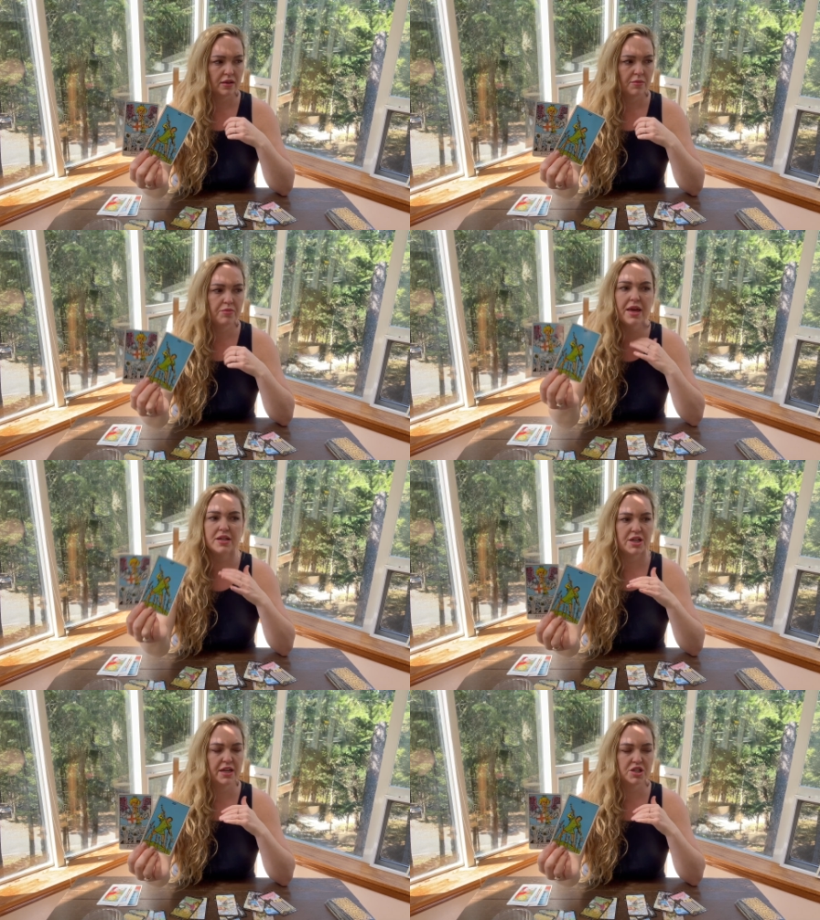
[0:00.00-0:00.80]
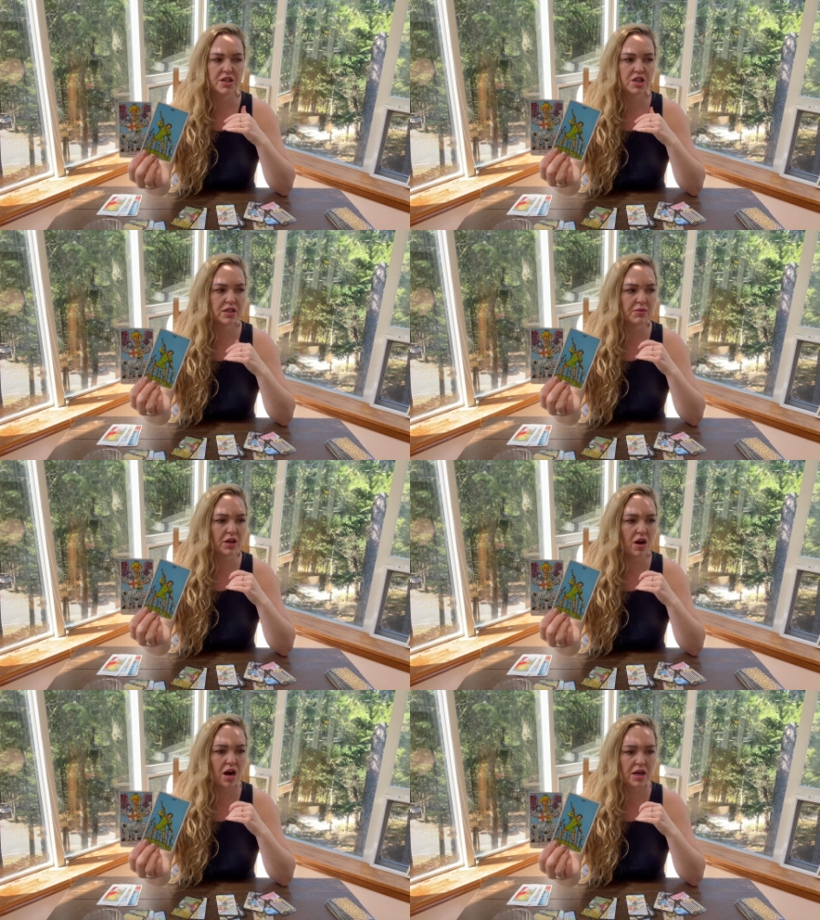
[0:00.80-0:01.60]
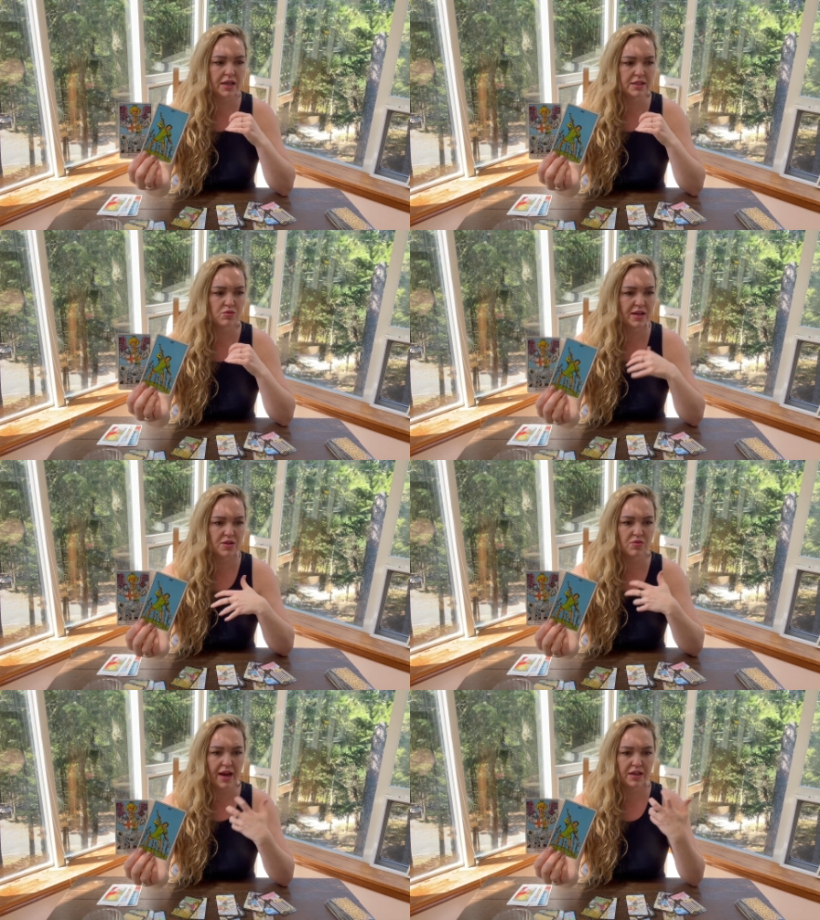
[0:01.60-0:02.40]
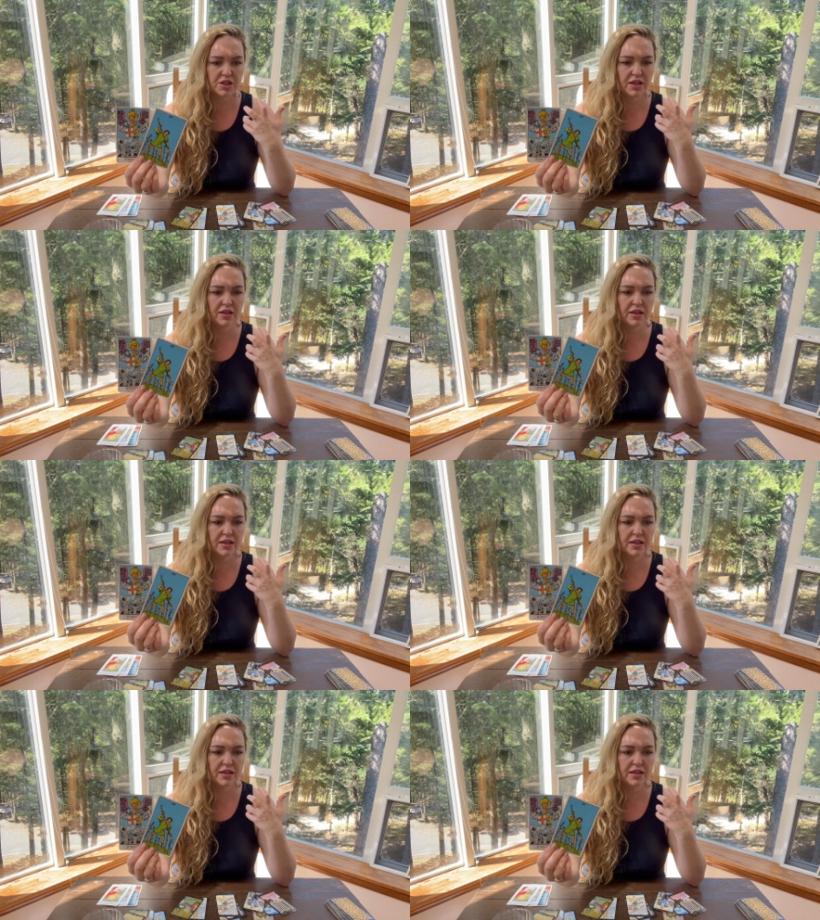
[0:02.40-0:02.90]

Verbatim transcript: big change. The Judgment card is resurrection.